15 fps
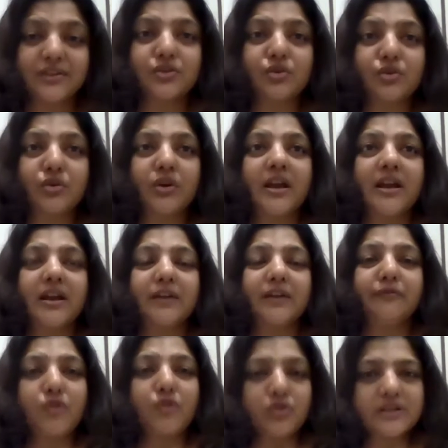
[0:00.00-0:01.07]
so
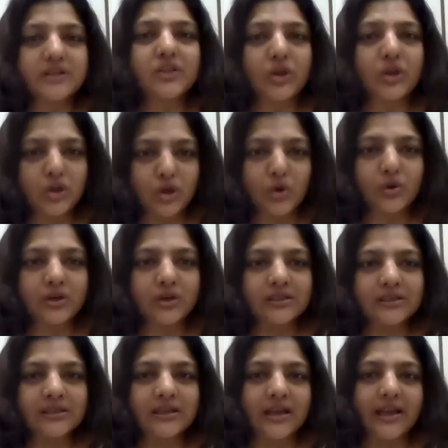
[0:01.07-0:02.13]
focus on local
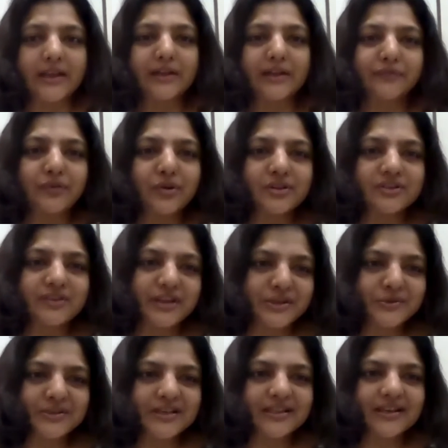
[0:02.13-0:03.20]
and of course
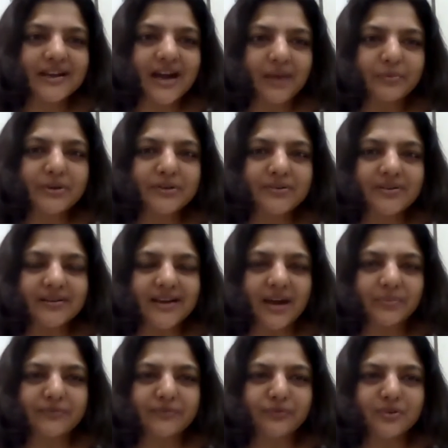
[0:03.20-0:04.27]
reducing the carbon
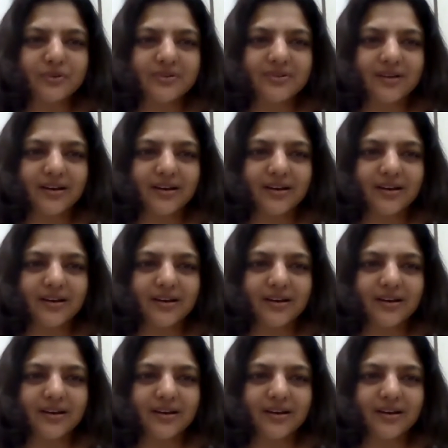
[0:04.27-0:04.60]
carbon foot,